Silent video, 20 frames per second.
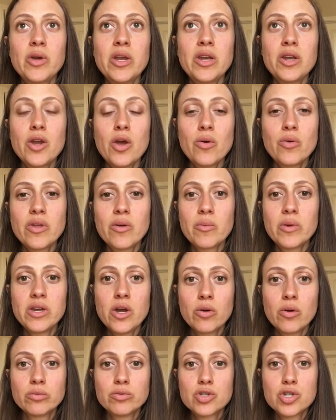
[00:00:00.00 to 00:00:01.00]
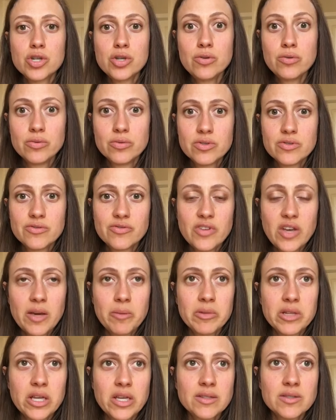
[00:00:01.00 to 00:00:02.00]
we know that we don't choose
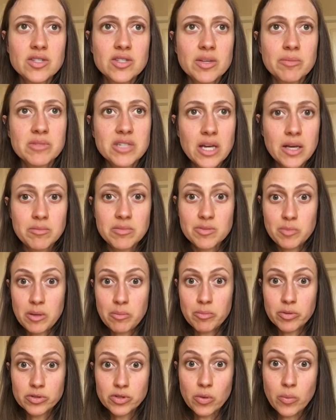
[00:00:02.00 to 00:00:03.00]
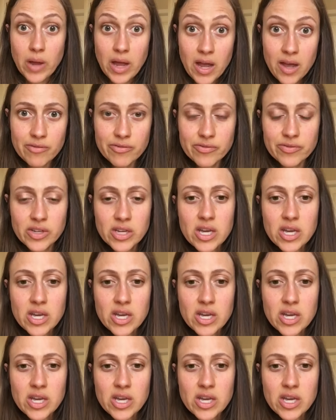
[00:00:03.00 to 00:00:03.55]
family and sometimes people don't have